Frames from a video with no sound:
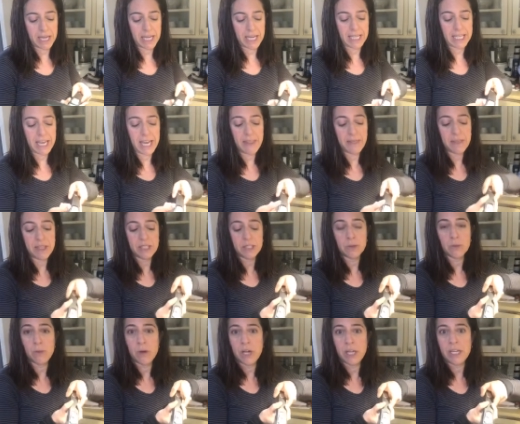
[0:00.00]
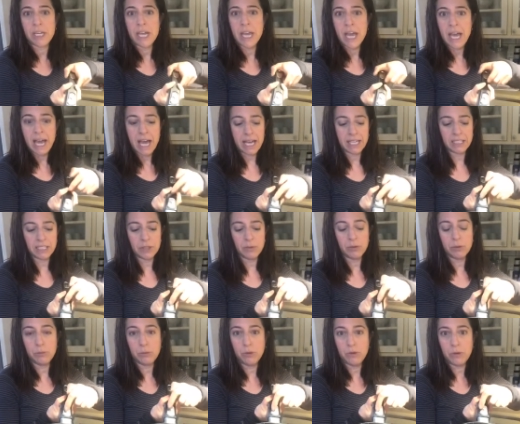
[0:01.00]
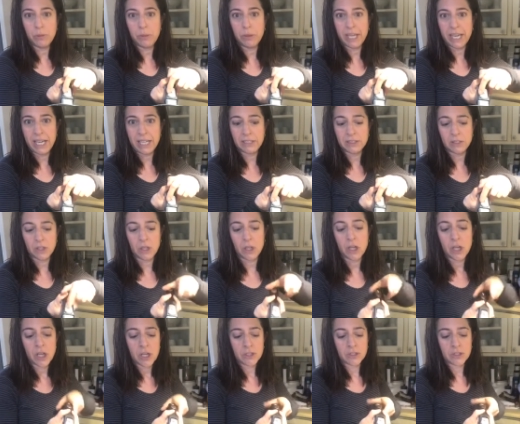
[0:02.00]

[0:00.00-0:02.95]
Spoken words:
Again, this one has the removable handle.